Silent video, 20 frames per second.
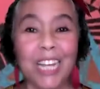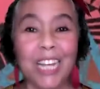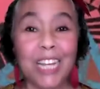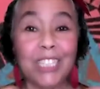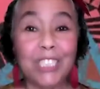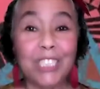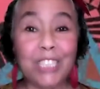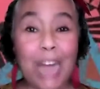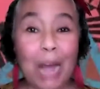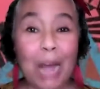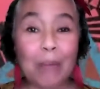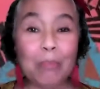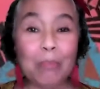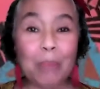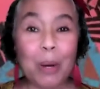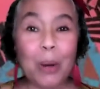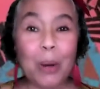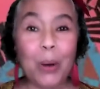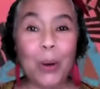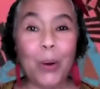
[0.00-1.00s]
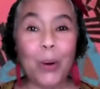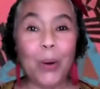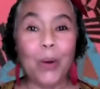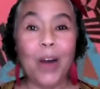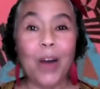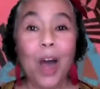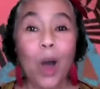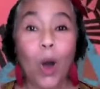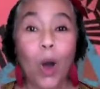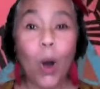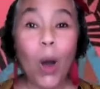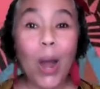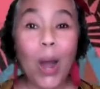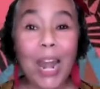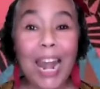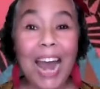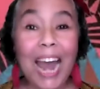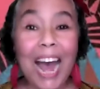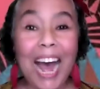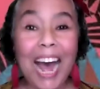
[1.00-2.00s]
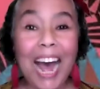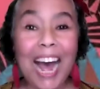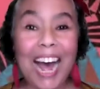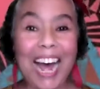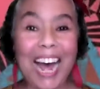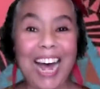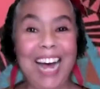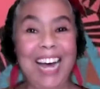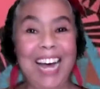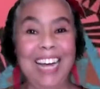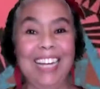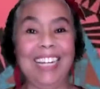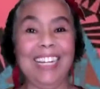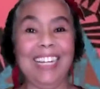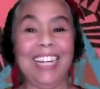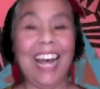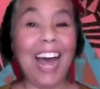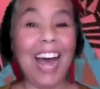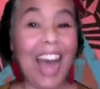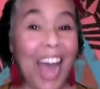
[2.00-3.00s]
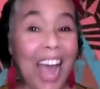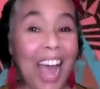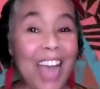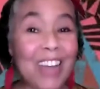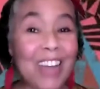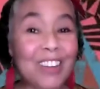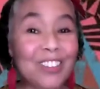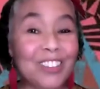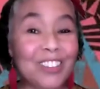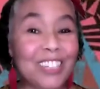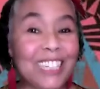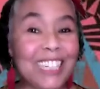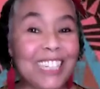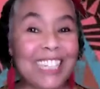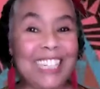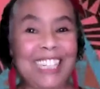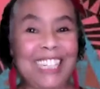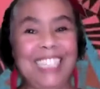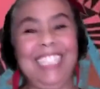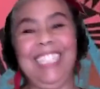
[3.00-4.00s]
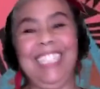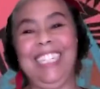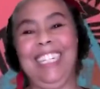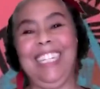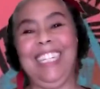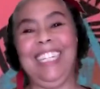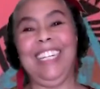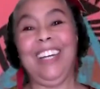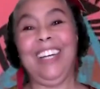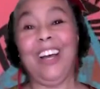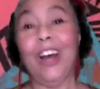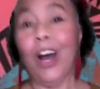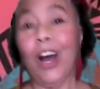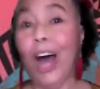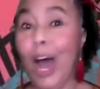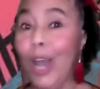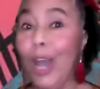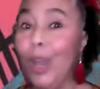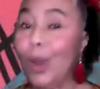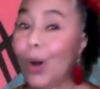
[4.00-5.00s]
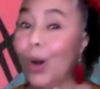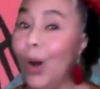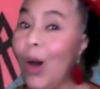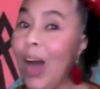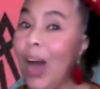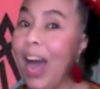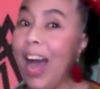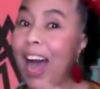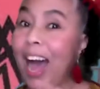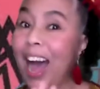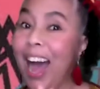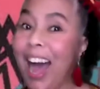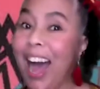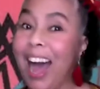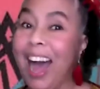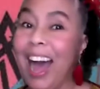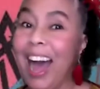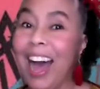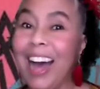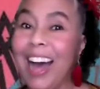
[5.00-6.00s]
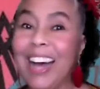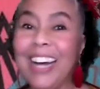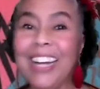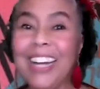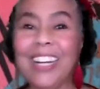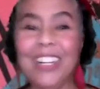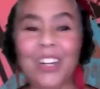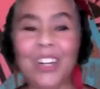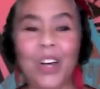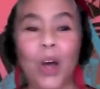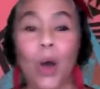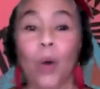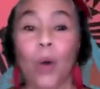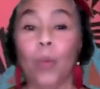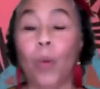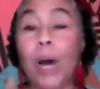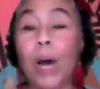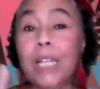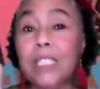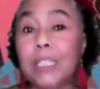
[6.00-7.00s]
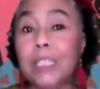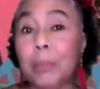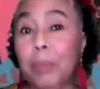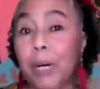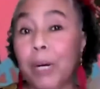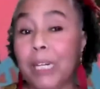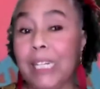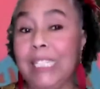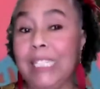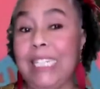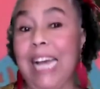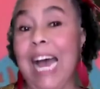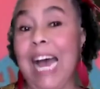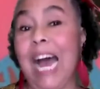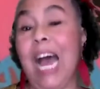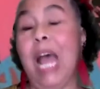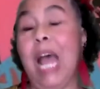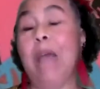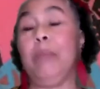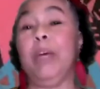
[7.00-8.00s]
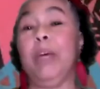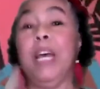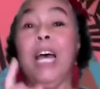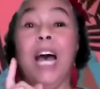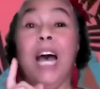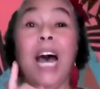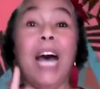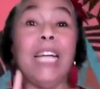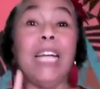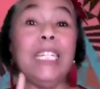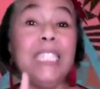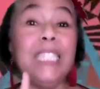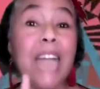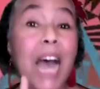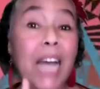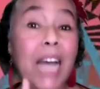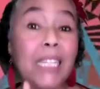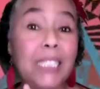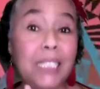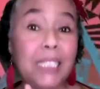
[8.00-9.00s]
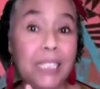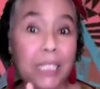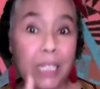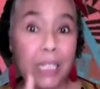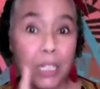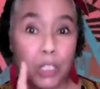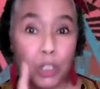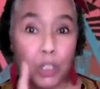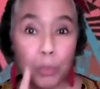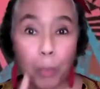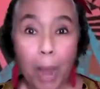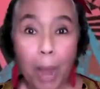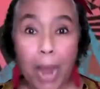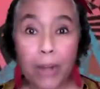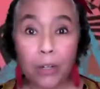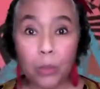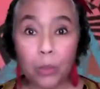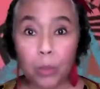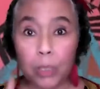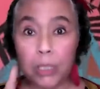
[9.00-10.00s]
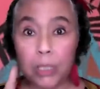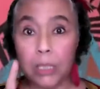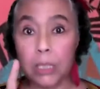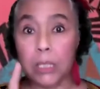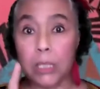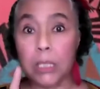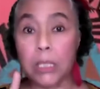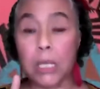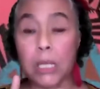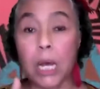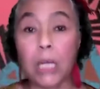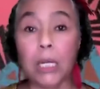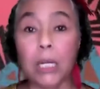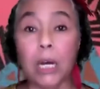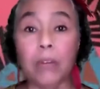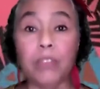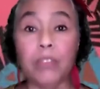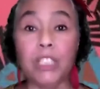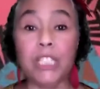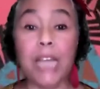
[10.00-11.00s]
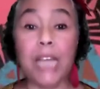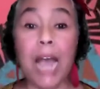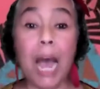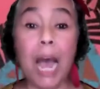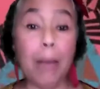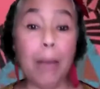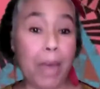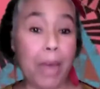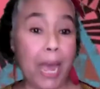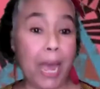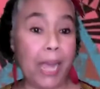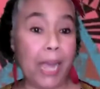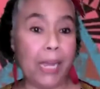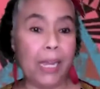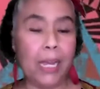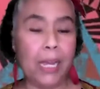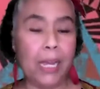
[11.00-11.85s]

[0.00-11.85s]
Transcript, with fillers: Jambo, hola, Irie, aloha. Once upon a time, Anansi the spider was the son of Nyame,